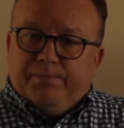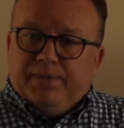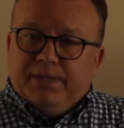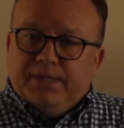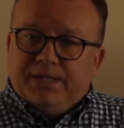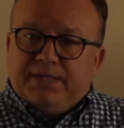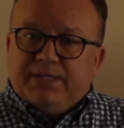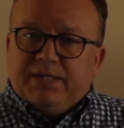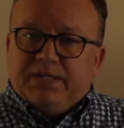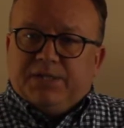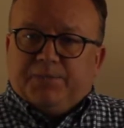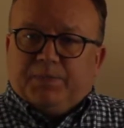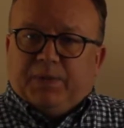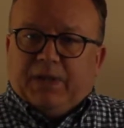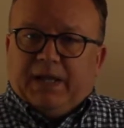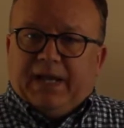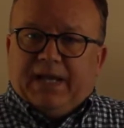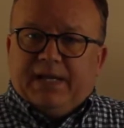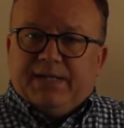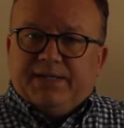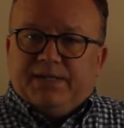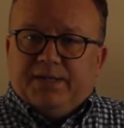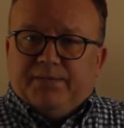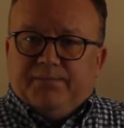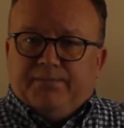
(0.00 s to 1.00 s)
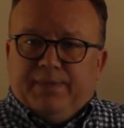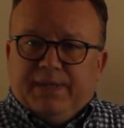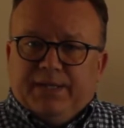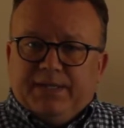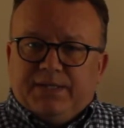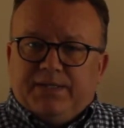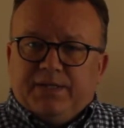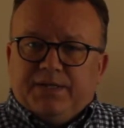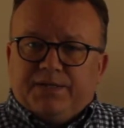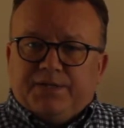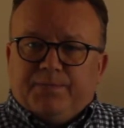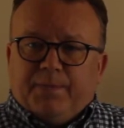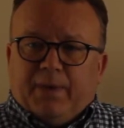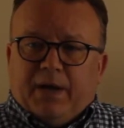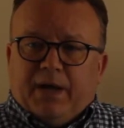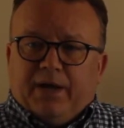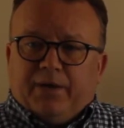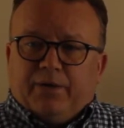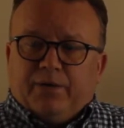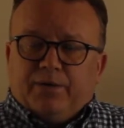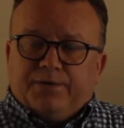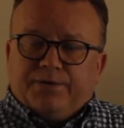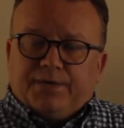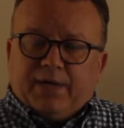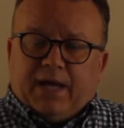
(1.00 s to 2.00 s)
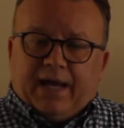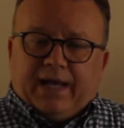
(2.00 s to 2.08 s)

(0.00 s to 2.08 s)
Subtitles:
business plans and business models.